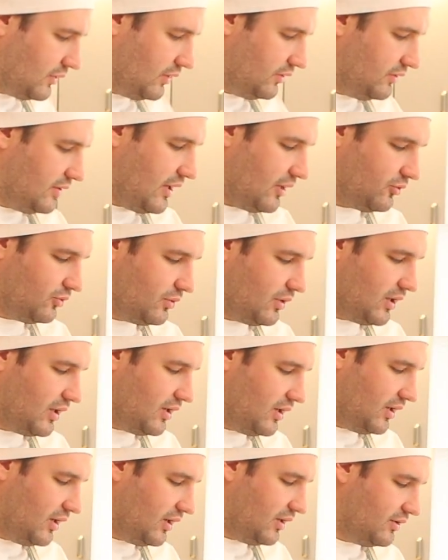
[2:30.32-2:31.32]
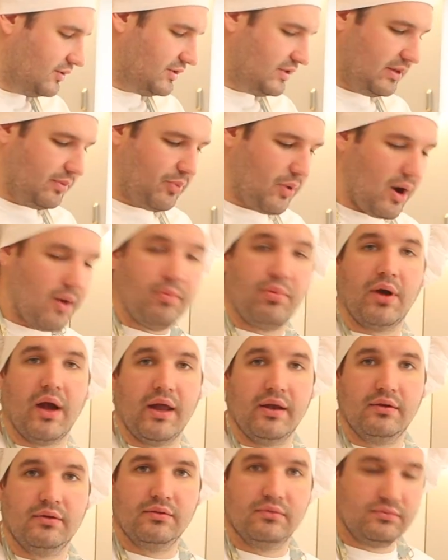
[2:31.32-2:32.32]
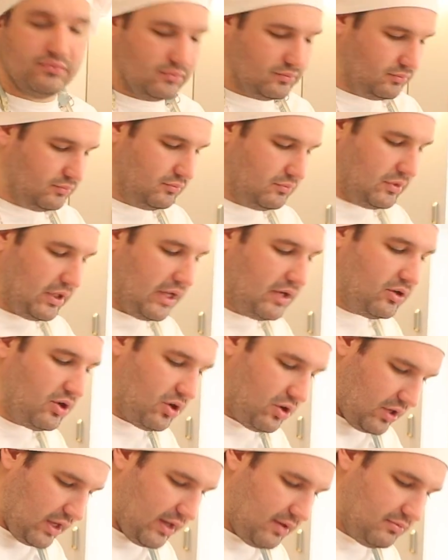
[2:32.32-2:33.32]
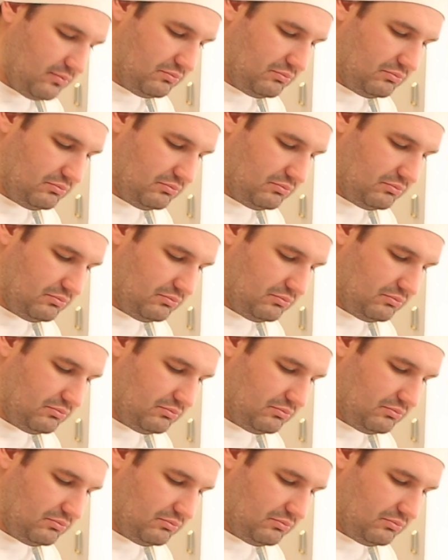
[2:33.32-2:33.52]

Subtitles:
Next we're going to dip our bread and cook it.